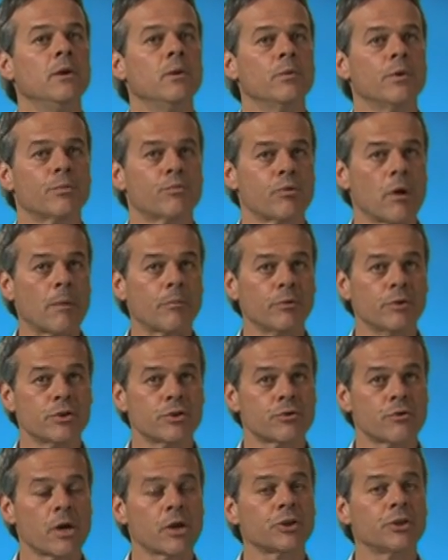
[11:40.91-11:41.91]
with proper
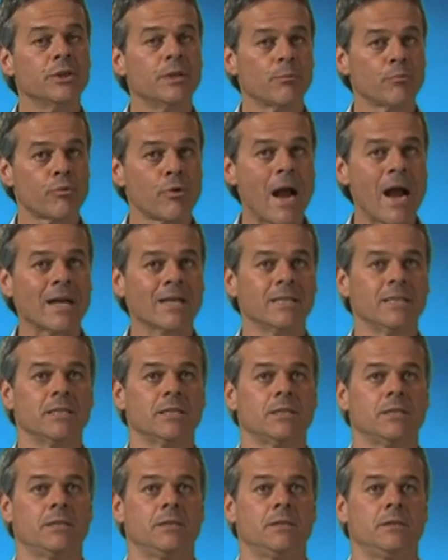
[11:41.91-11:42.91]
instruction and
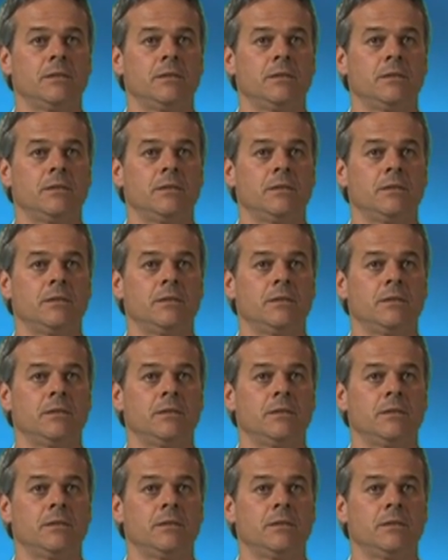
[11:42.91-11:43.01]
practice.